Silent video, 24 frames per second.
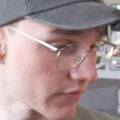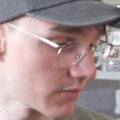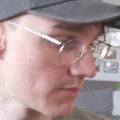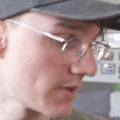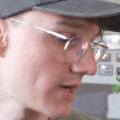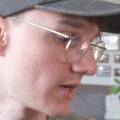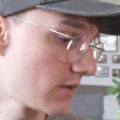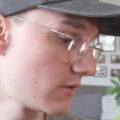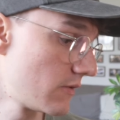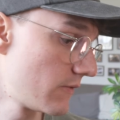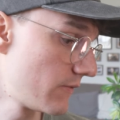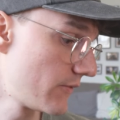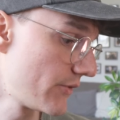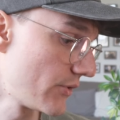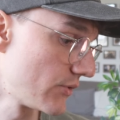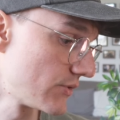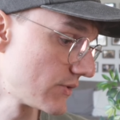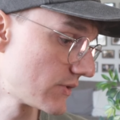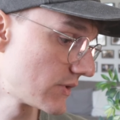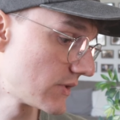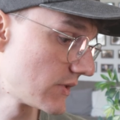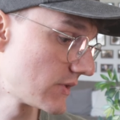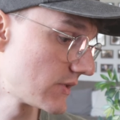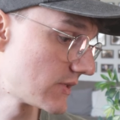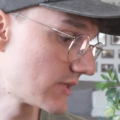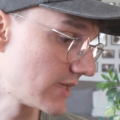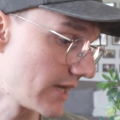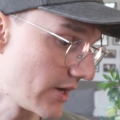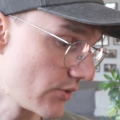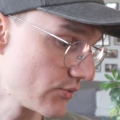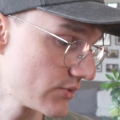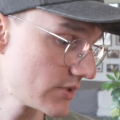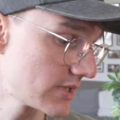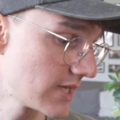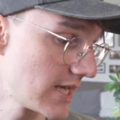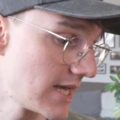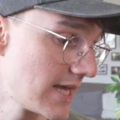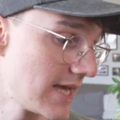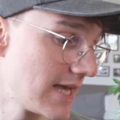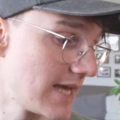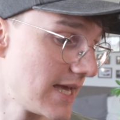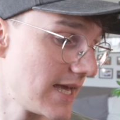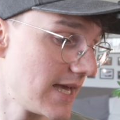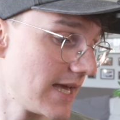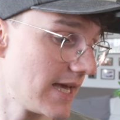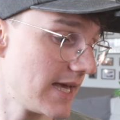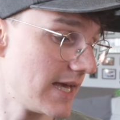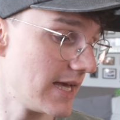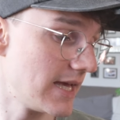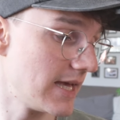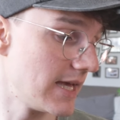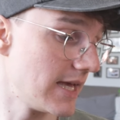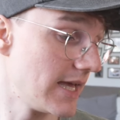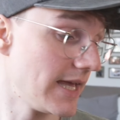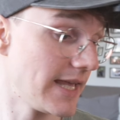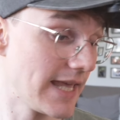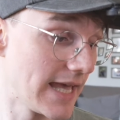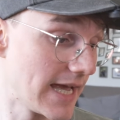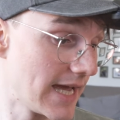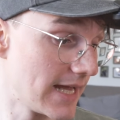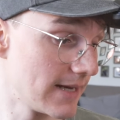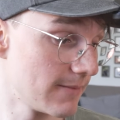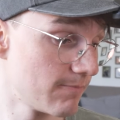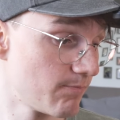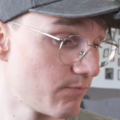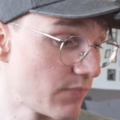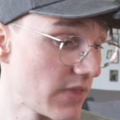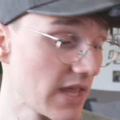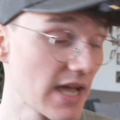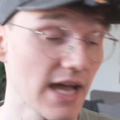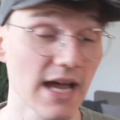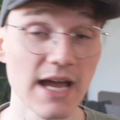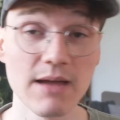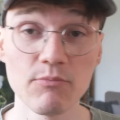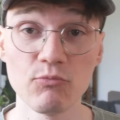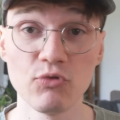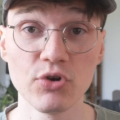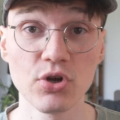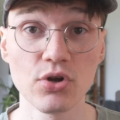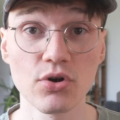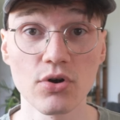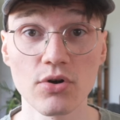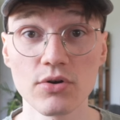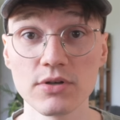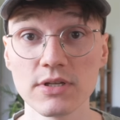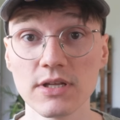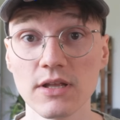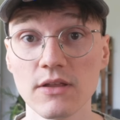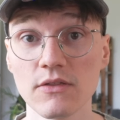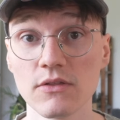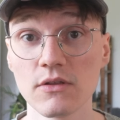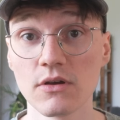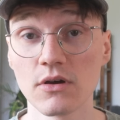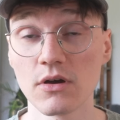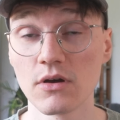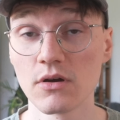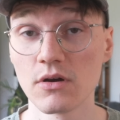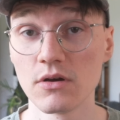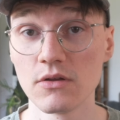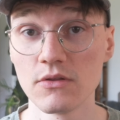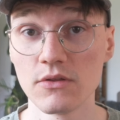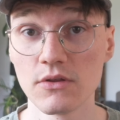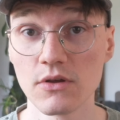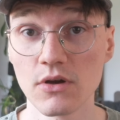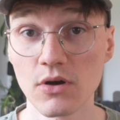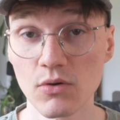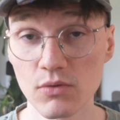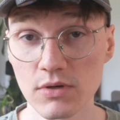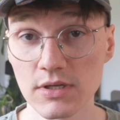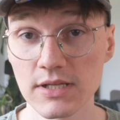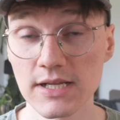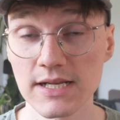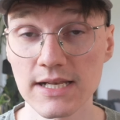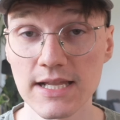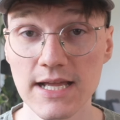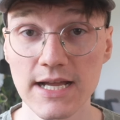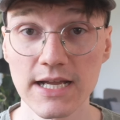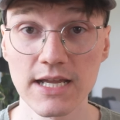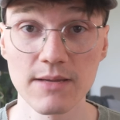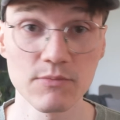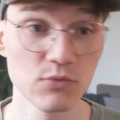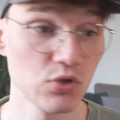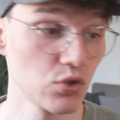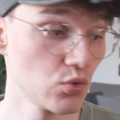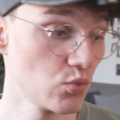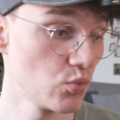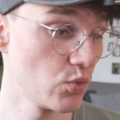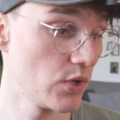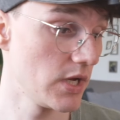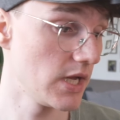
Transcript: I thought I gave it too much gain, but I tested it again with the cap, same position,